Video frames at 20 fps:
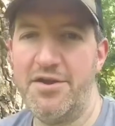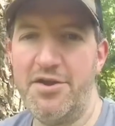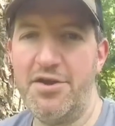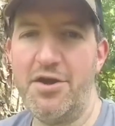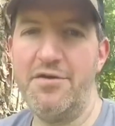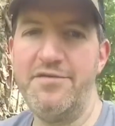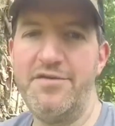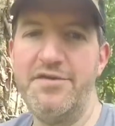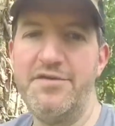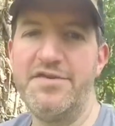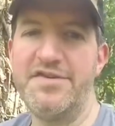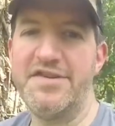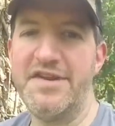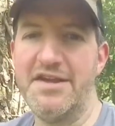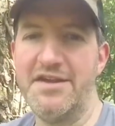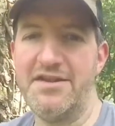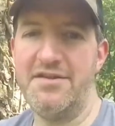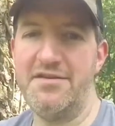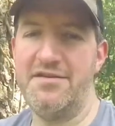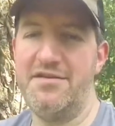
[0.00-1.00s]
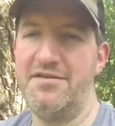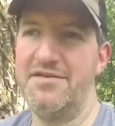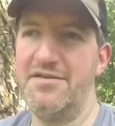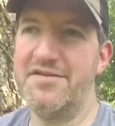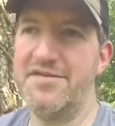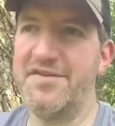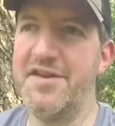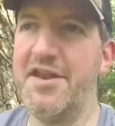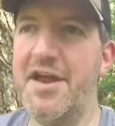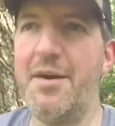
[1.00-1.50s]
You know, if you sit
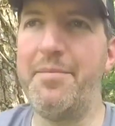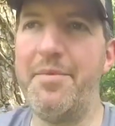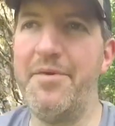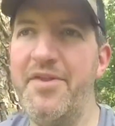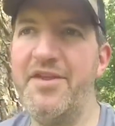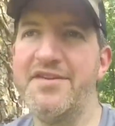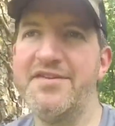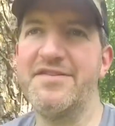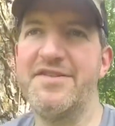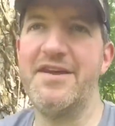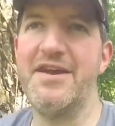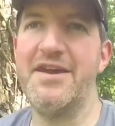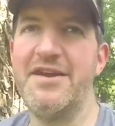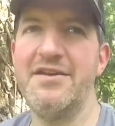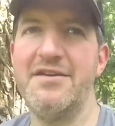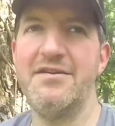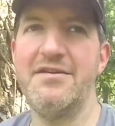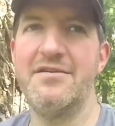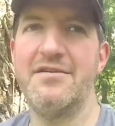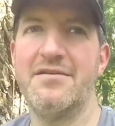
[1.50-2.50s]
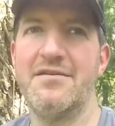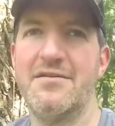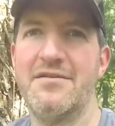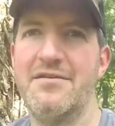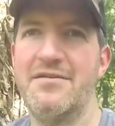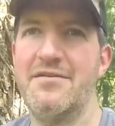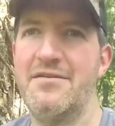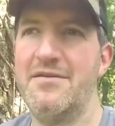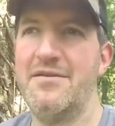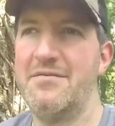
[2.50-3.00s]
up in this thing,
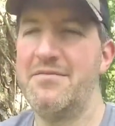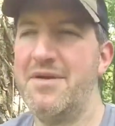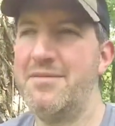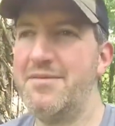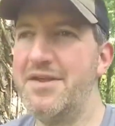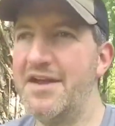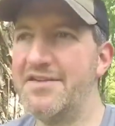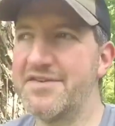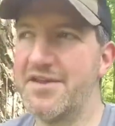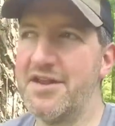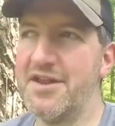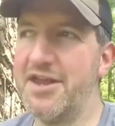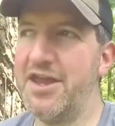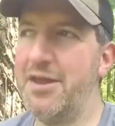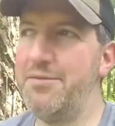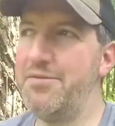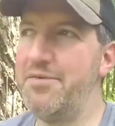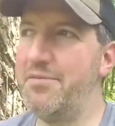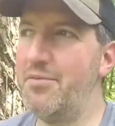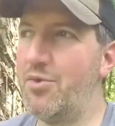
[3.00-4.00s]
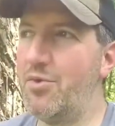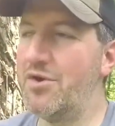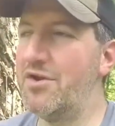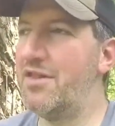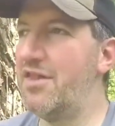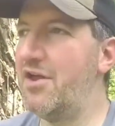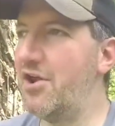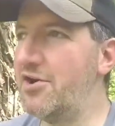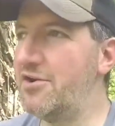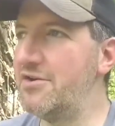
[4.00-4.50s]
maybe that's going to keep you more
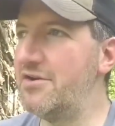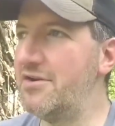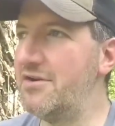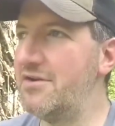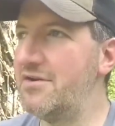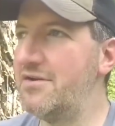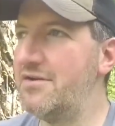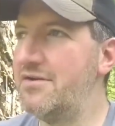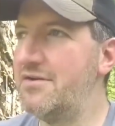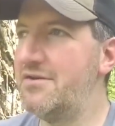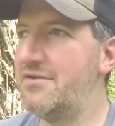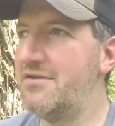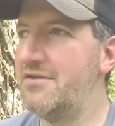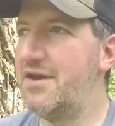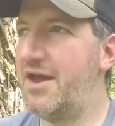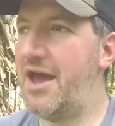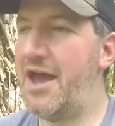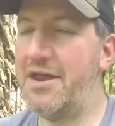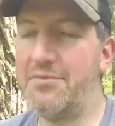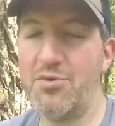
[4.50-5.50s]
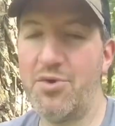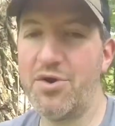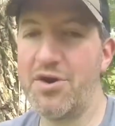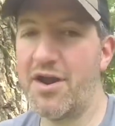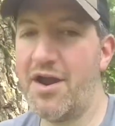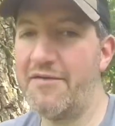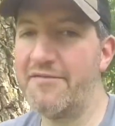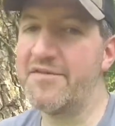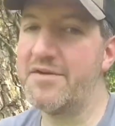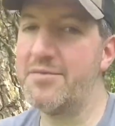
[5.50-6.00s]
alert and more
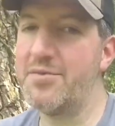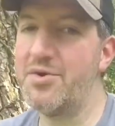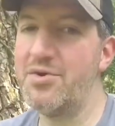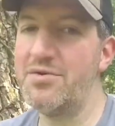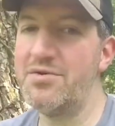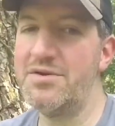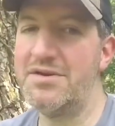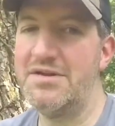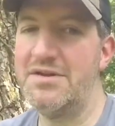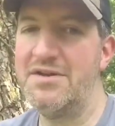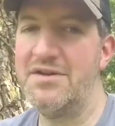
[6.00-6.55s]
comfortable.